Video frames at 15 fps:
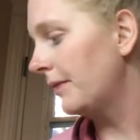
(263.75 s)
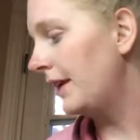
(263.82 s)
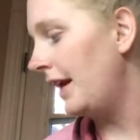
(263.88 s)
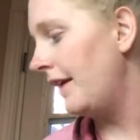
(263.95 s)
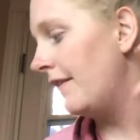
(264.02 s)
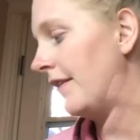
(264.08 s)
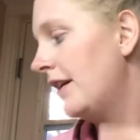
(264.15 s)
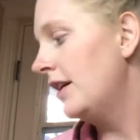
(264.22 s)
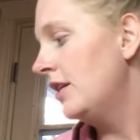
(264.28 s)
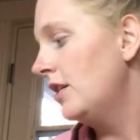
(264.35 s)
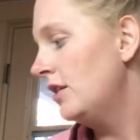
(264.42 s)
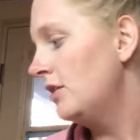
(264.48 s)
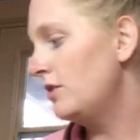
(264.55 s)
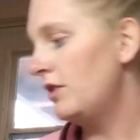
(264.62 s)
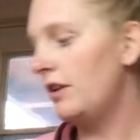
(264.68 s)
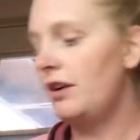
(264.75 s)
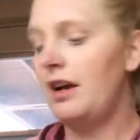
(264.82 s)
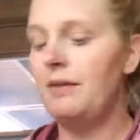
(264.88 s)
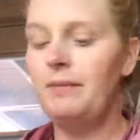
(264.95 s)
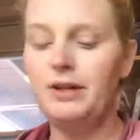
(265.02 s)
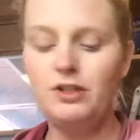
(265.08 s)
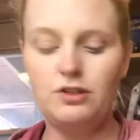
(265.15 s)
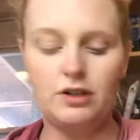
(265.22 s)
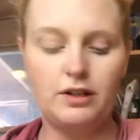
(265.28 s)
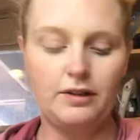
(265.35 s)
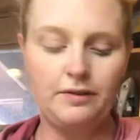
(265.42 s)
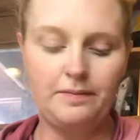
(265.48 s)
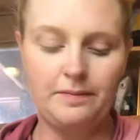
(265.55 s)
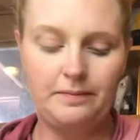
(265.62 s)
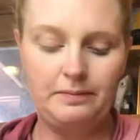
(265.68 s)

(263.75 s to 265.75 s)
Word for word: Okay, so I grab my drill.